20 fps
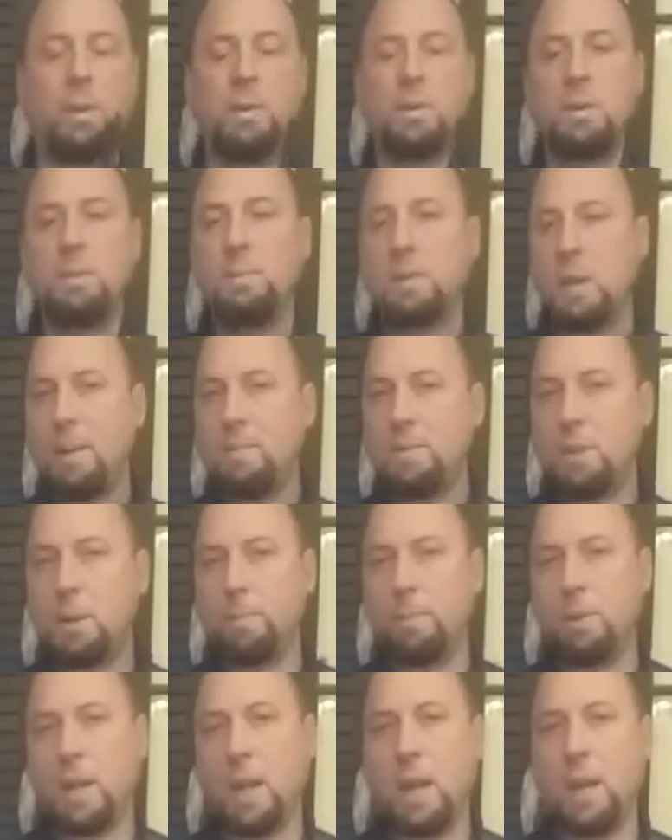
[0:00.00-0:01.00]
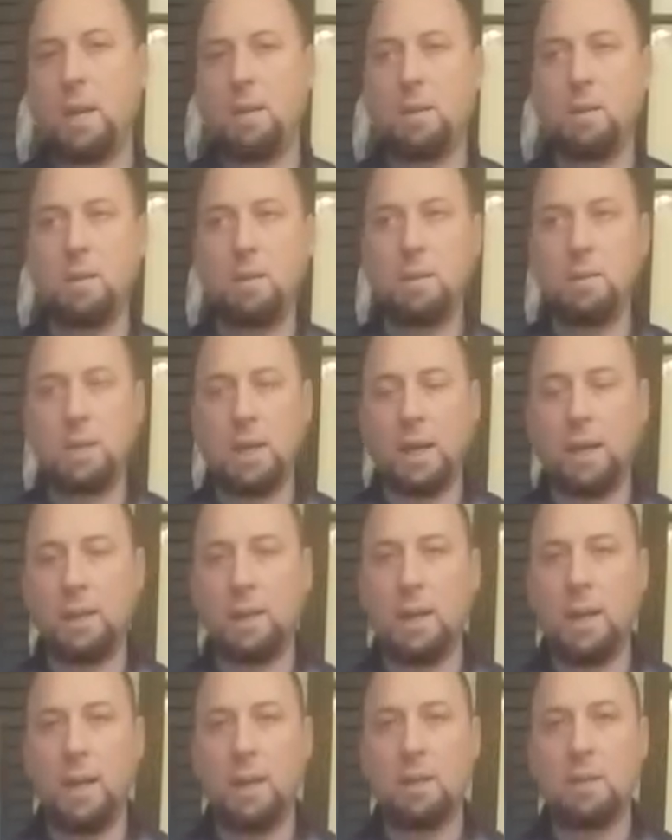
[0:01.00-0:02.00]
Sometimes they're played dot
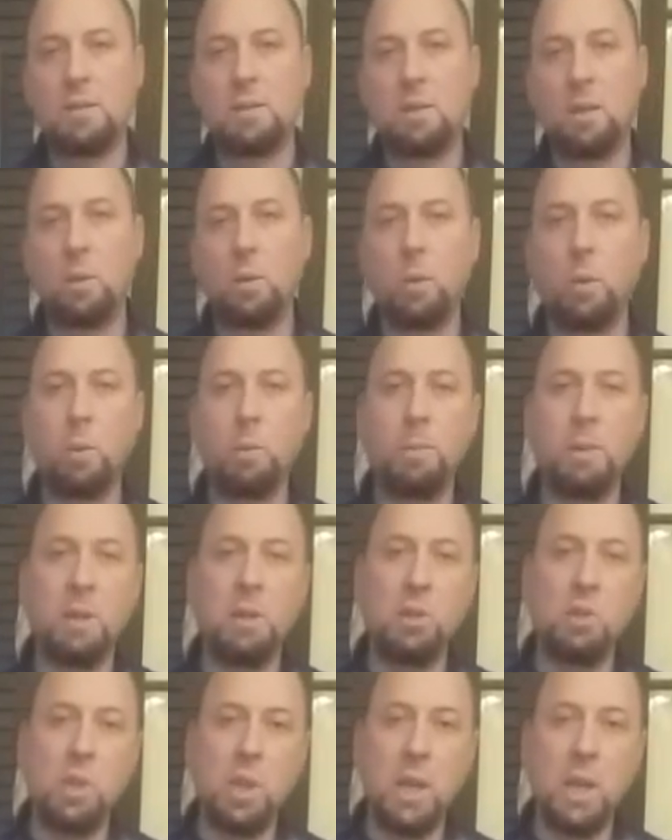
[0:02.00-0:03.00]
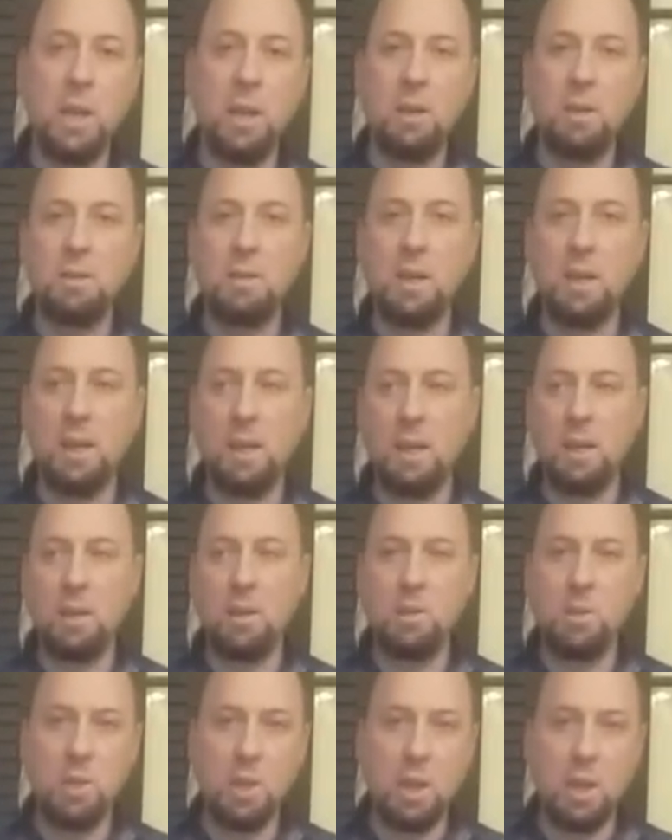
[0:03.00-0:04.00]
cut, so it would be G, D, E,
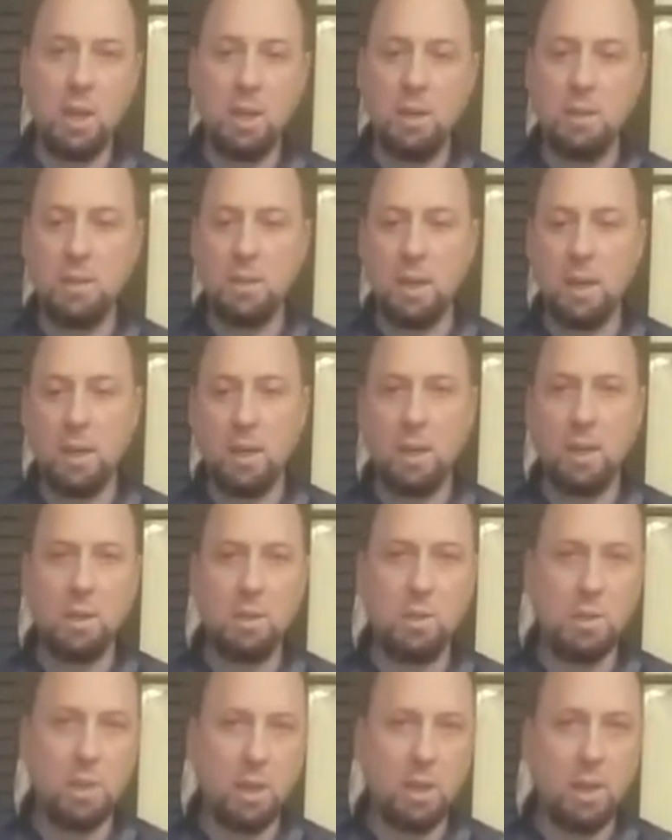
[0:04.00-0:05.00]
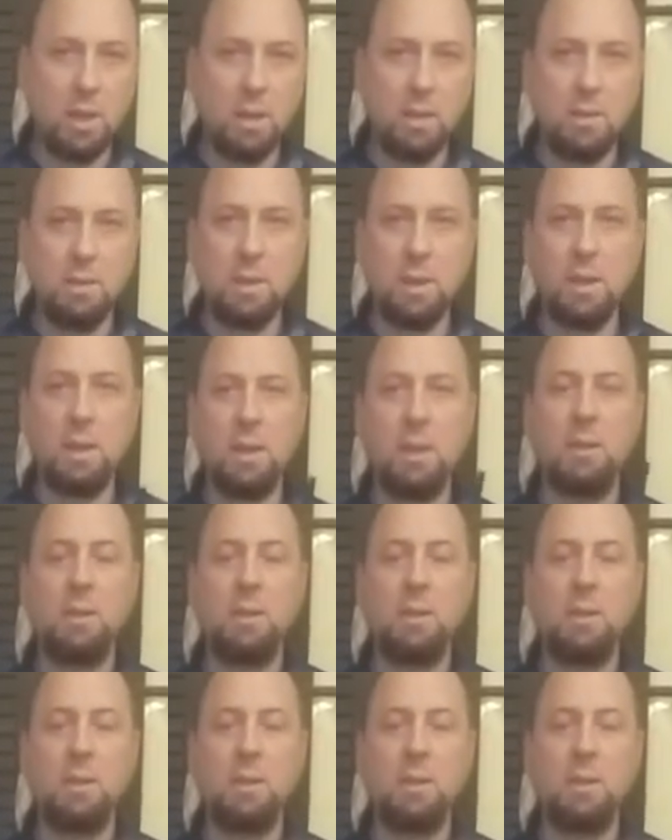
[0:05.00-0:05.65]
G, D, E, G, D, E.